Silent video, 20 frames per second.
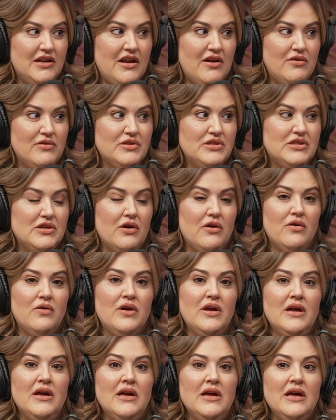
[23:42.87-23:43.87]
us. So
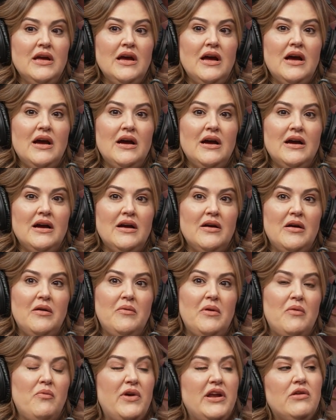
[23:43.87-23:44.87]

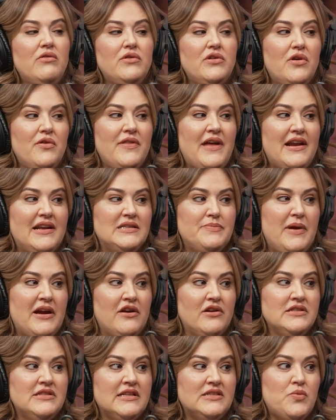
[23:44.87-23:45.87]
and we don't know that as
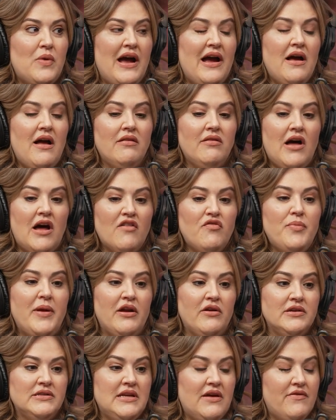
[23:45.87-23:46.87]
parents. That's why a lot of
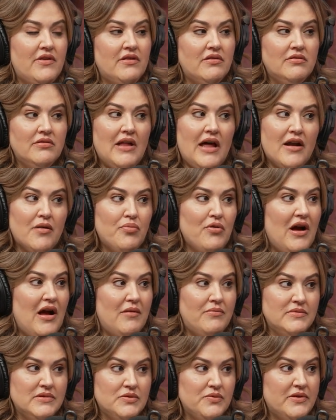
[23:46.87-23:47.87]
parents have a lot of
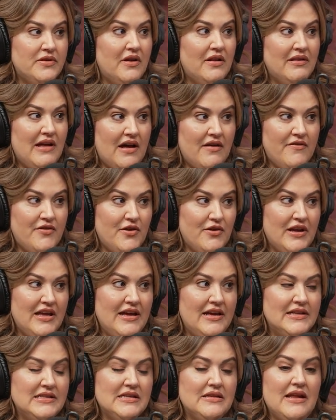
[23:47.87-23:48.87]
problems with a lot of their
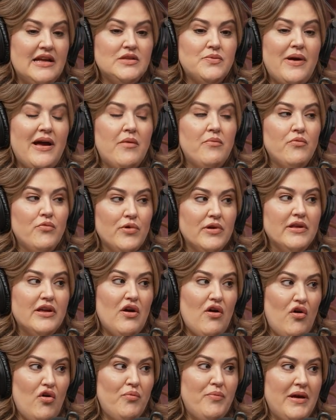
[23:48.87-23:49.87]
kids. And that's why I'm really
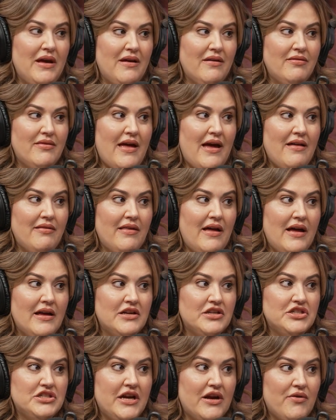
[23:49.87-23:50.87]
hoping that like
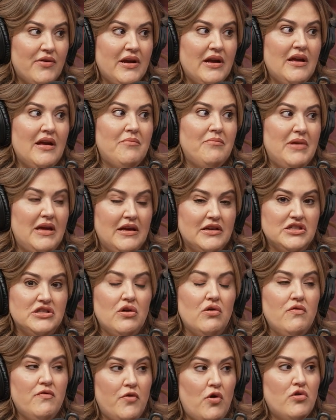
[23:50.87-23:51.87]
sharing and being
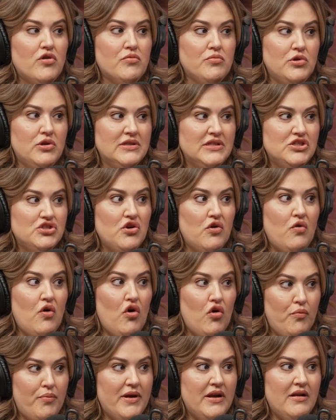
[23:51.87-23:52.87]
so vulnerable and so
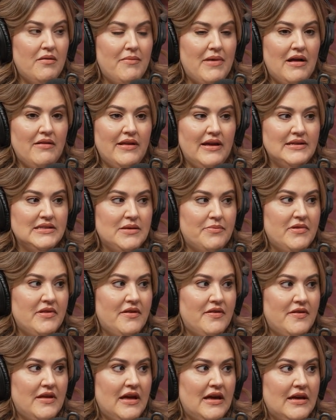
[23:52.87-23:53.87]
open about like some of
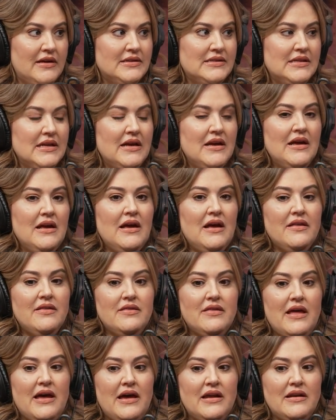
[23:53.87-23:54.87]
the things
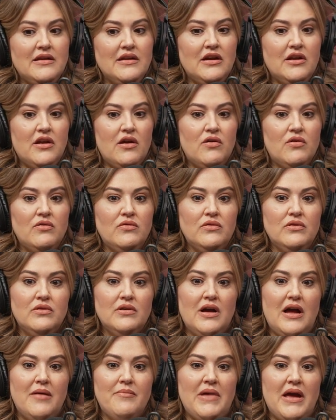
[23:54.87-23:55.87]
that,
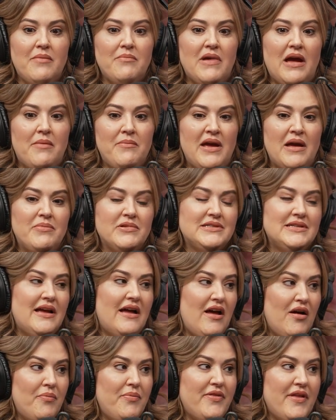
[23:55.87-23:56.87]
I'm able to
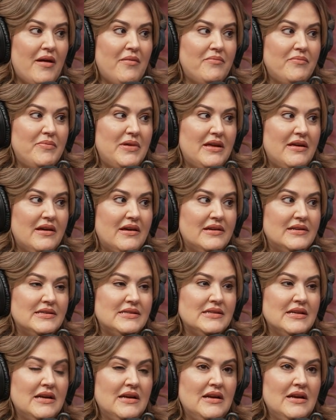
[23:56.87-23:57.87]
help them
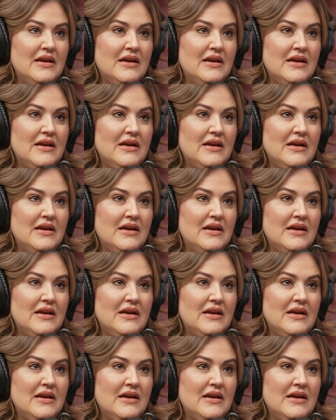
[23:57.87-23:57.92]
because